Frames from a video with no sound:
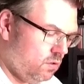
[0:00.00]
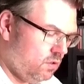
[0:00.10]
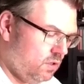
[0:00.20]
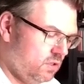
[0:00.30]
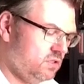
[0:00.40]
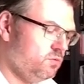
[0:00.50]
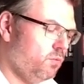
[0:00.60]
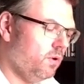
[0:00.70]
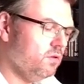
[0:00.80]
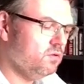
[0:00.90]
this is we
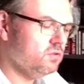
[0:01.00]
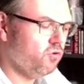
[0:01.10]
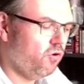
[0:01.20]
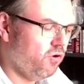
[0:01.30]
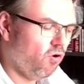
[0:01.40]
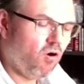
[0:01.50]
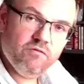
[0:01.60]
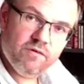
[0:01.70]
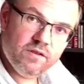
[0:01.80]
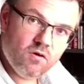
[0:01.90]
want to turn
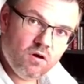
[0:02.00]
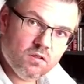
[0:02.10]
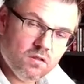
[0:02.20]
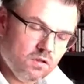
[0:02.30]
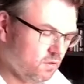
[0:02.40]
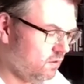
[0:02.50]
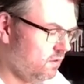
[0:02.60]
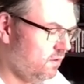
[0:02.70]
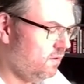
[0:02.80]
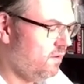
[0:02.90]
off and on
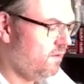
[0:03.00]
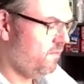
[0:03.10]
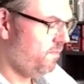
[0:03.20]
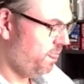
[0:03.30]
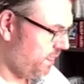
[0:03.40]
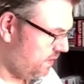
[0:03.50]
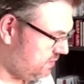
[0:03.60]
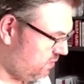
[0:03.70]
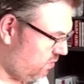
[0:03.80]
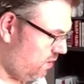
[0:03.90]
yeah?
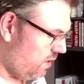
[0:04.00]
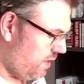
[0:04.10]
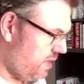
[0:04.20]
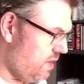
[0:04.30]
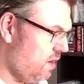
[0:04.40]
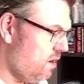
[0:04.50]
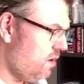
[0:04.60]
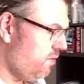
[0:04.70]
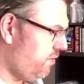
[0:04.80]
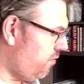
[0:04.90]
so here
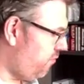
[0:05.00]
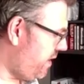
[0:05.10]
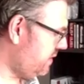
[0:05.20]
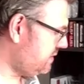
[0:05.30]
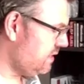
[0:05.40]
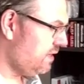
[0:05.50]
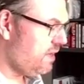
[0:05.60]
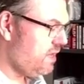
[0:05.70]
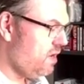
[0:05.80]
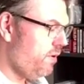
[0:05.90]
the rest
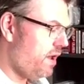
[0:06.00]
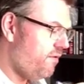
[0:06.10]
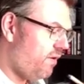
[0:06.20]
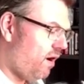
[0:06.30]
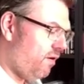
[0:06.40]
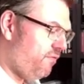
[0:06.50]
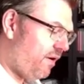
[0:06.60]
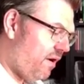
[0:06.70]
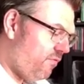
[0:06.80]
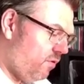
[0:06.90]
here we have our
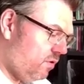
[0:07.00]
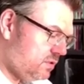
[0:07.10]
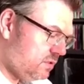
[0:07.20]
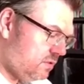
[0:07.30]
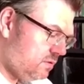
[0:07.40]
5 volts